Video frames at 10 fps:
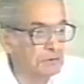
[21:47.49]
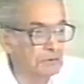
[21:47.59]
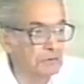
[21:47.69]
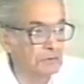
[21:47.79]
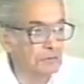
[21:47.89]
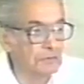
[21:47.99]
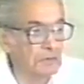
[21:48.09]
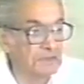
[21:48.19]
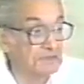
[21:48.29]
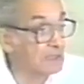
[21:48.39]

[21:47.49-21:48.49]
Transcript: to